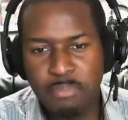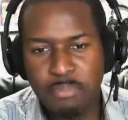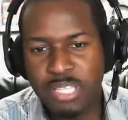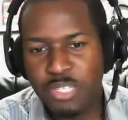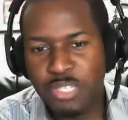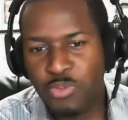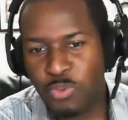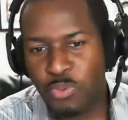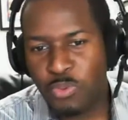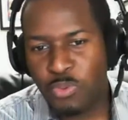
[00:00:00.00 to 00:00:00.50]
I
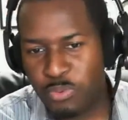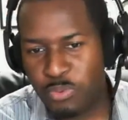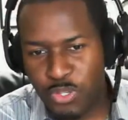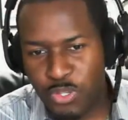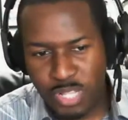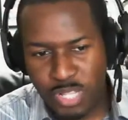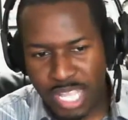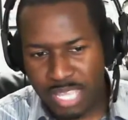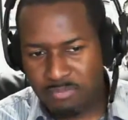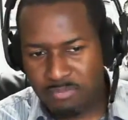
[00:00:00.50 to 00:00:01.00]
mean, this is why we
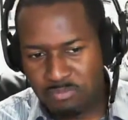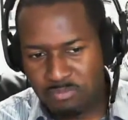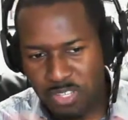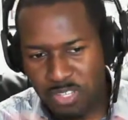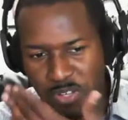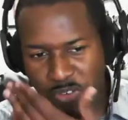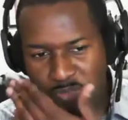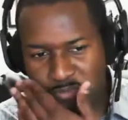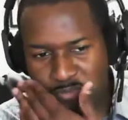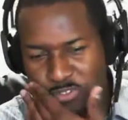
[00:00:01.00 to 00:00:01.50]
do like,
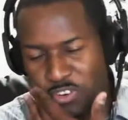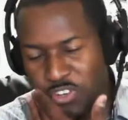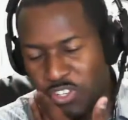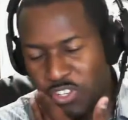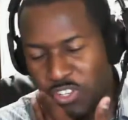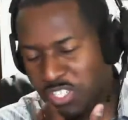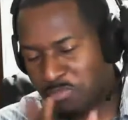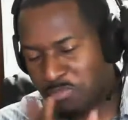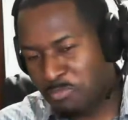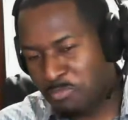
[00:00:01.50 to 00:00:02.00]

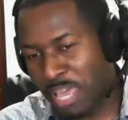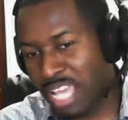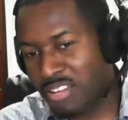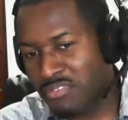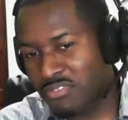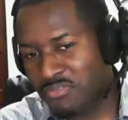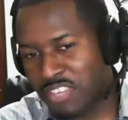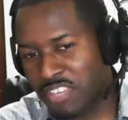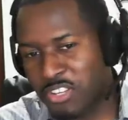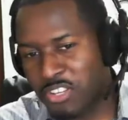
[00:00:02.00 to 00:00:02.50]
versus and
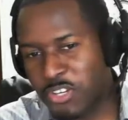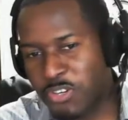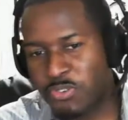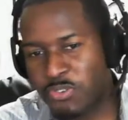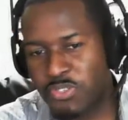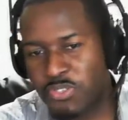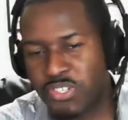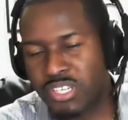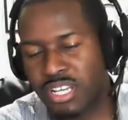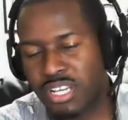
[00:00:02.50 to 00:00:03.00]
battle
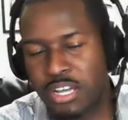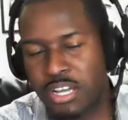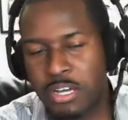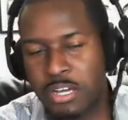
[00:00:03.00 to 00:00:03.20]
videos.